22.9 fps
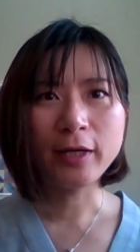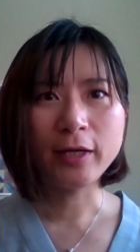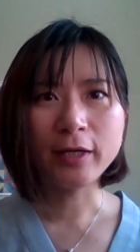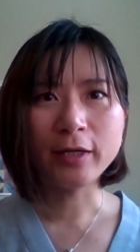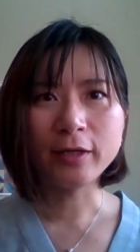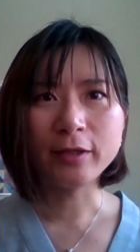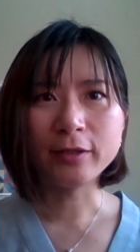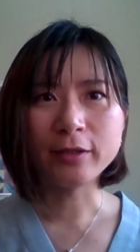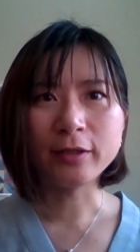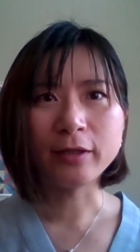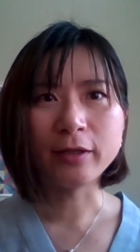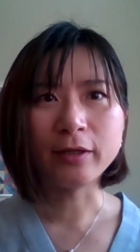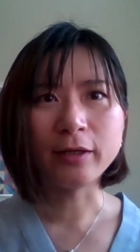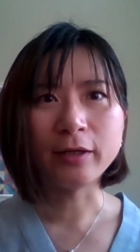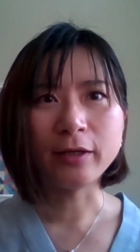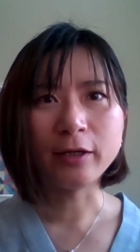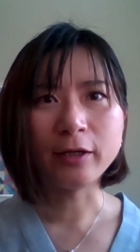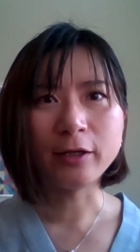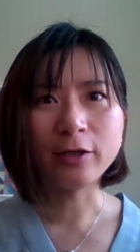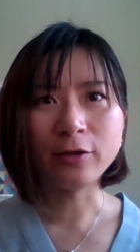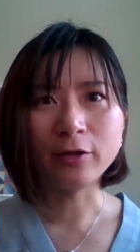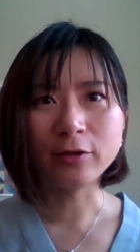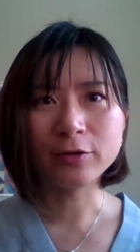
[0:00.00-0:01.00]
and
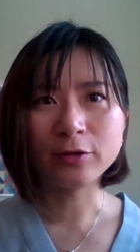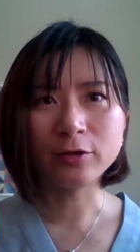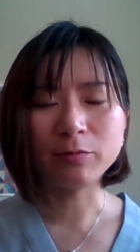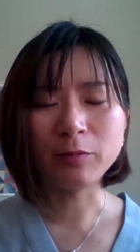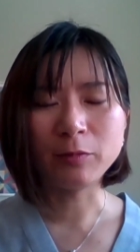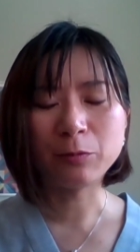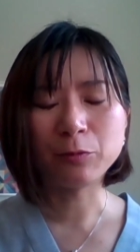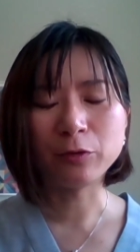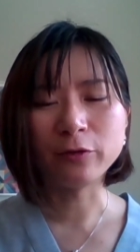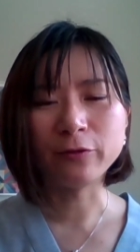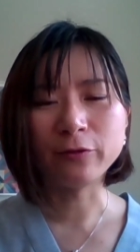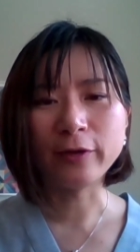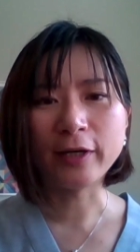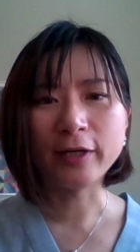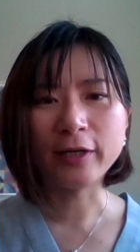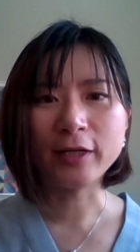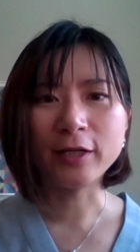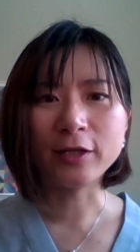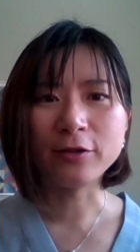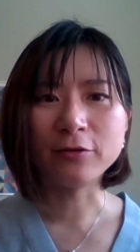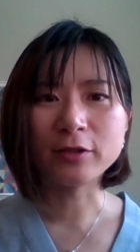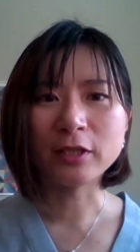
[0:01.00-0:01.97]
uh, I'll also be providing